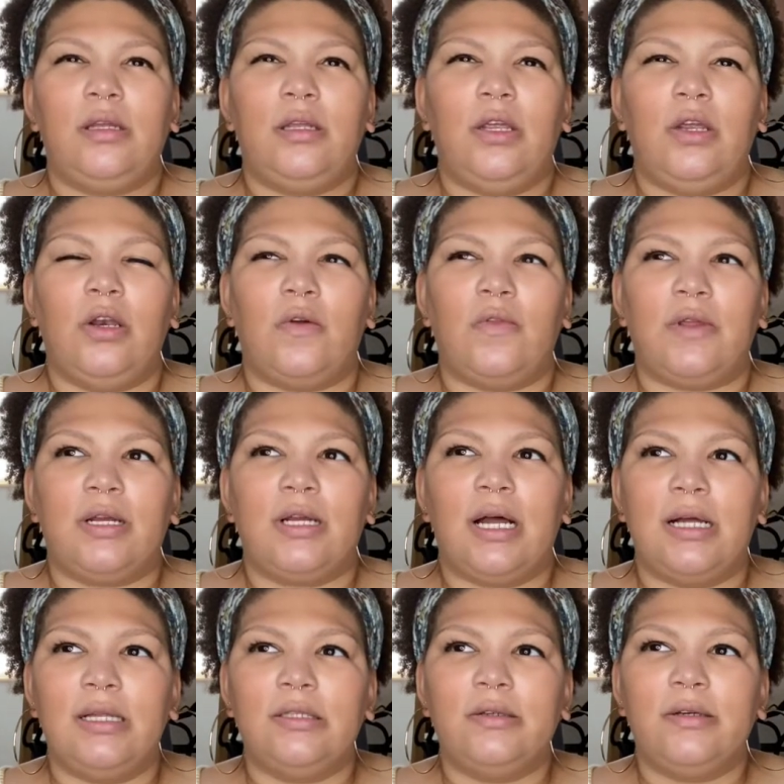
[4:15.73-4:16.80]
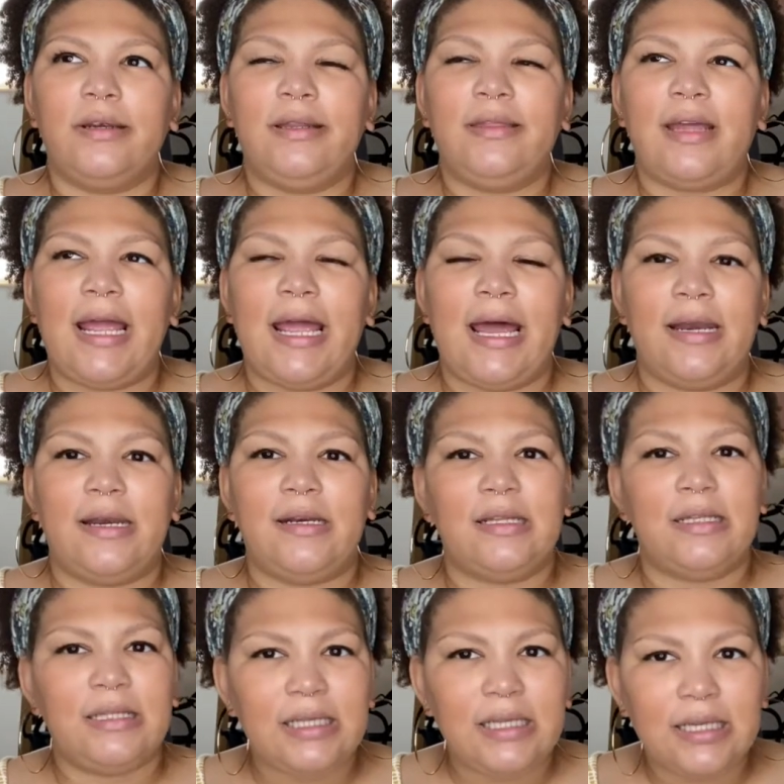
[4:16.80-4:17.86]
you know, the coloring. They had an
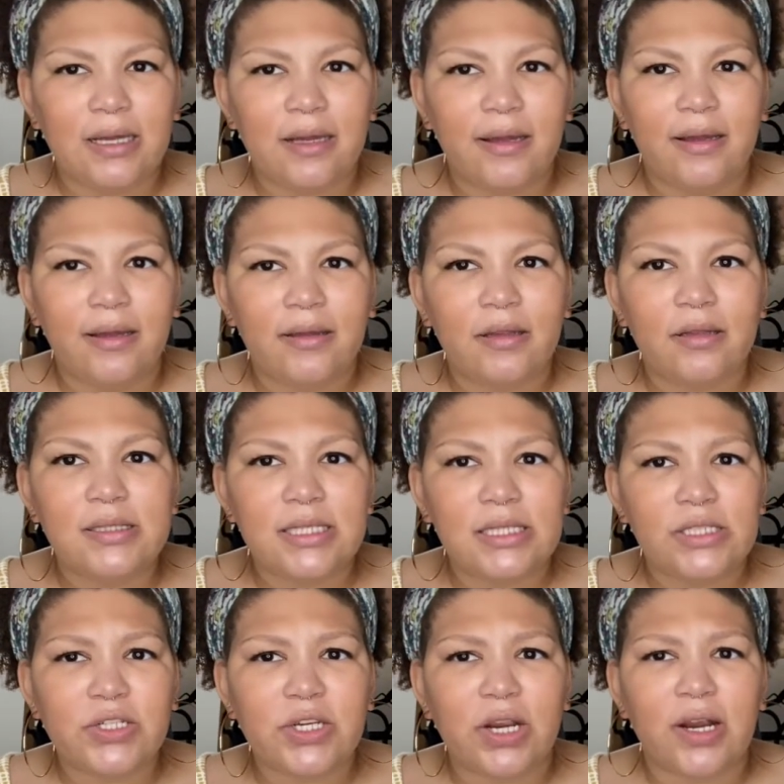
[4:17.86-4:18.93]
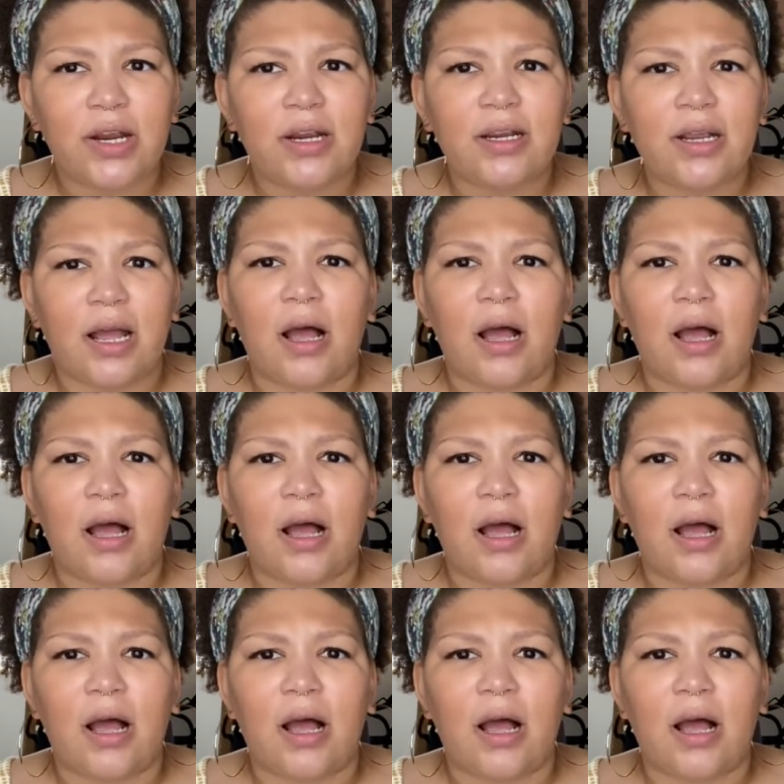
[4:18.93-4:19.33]
Aaliyah t-shirt.